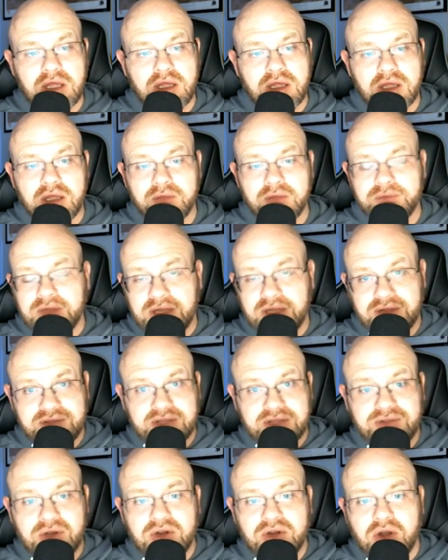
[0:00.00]
It
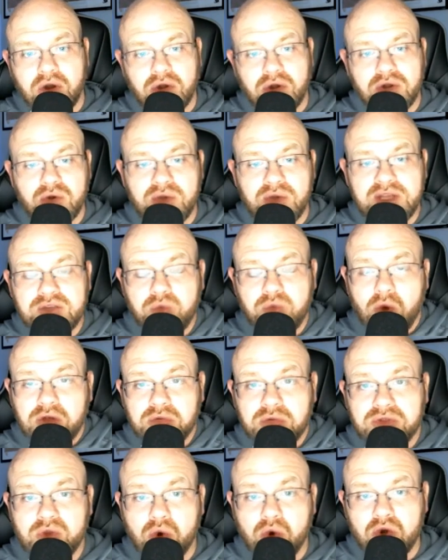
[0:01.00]
said there in the article he's
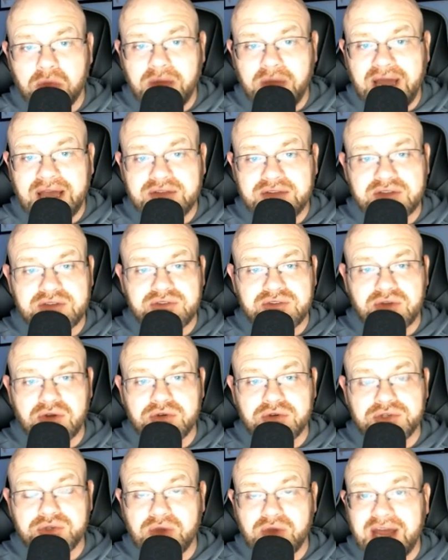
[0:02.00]
worked with quarterbacks at
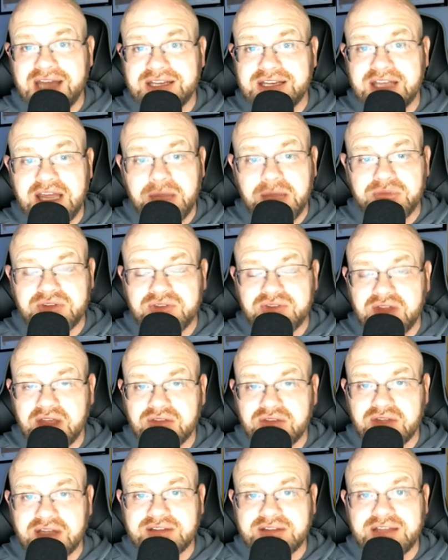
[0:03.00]
certain Shrine games and
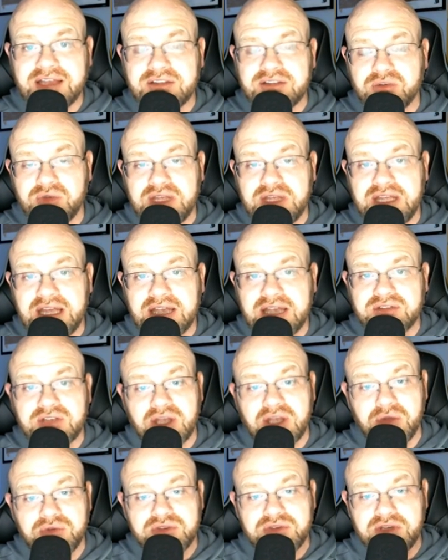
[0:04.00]
things like that, so he has
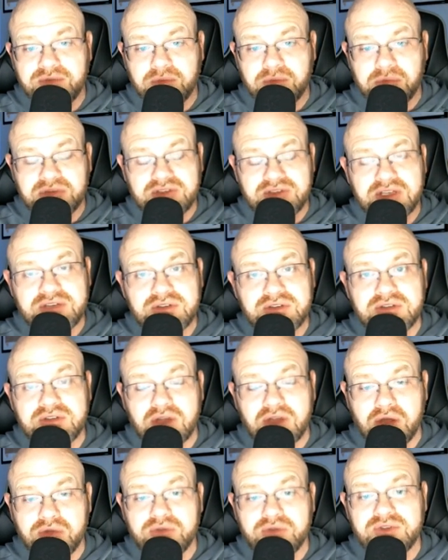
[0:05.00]
coached different positions
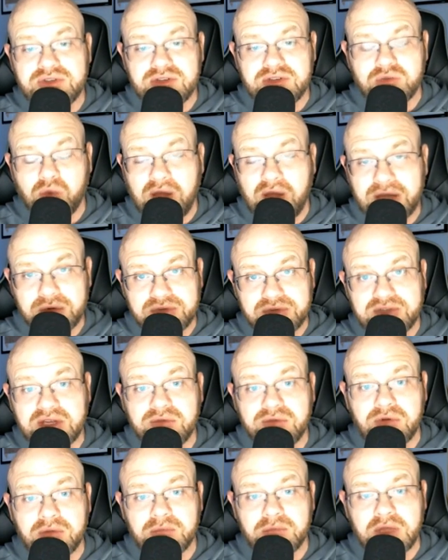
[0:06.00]
other than just wide
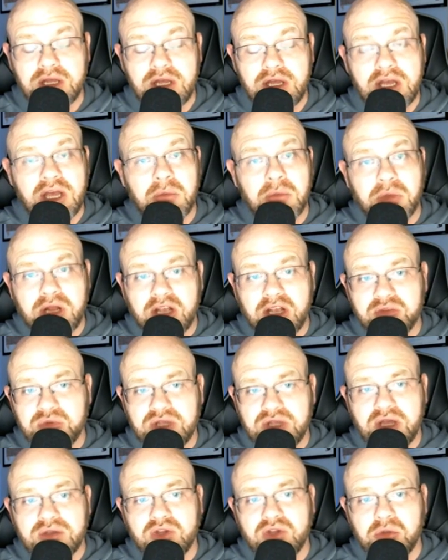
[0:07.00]
receiver, because
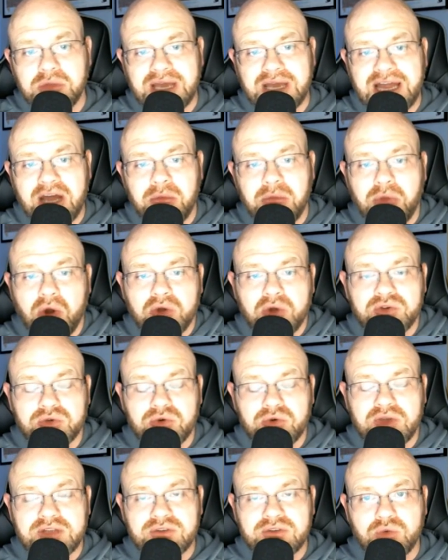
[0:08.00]
we all know Bilal
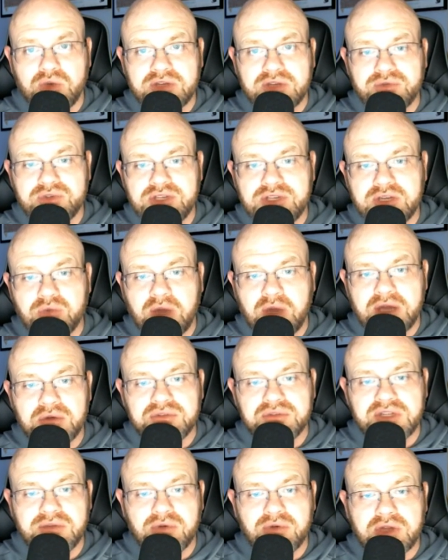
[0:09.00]
Marshall is the West Virginia's wide
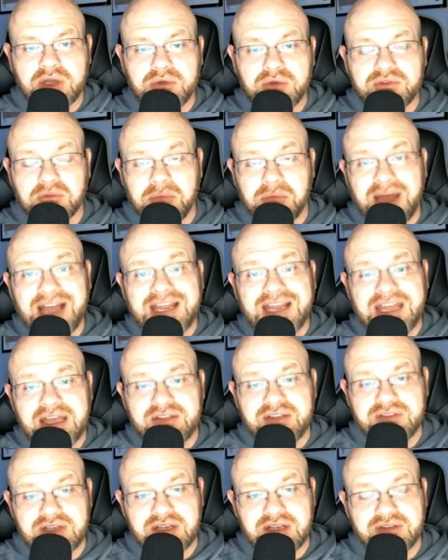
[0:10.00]
receiver coach. So my
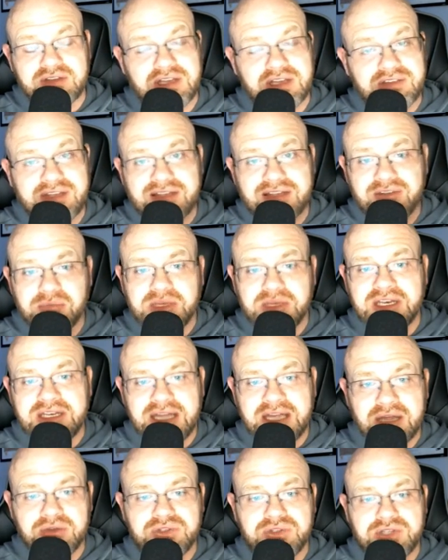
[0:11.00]
guess is, and this hasn't been
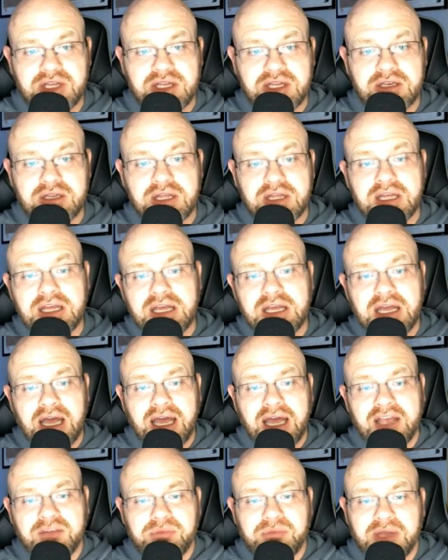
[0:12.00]
announced yet,
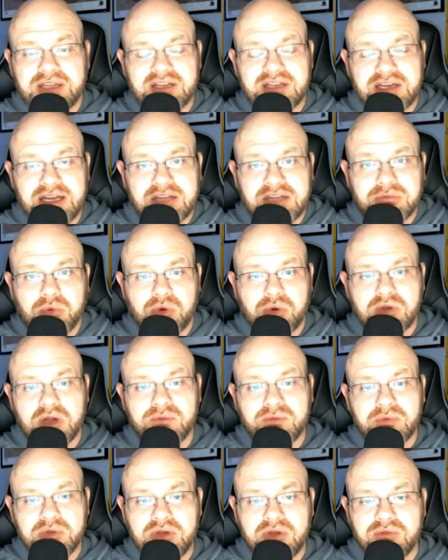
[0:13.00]
I expect an announcement will
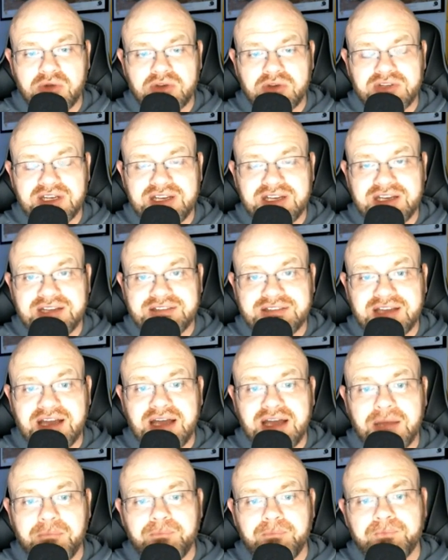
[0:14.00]
come from the university at any
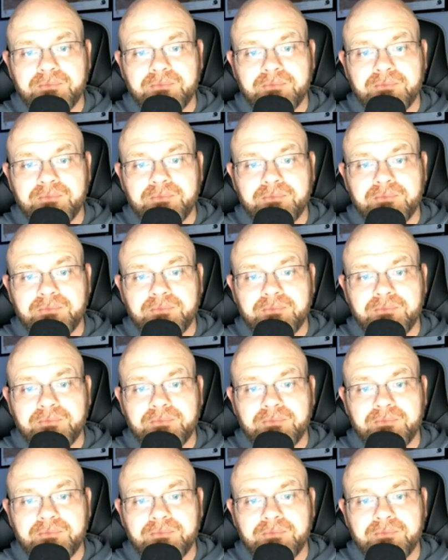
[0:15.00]
time,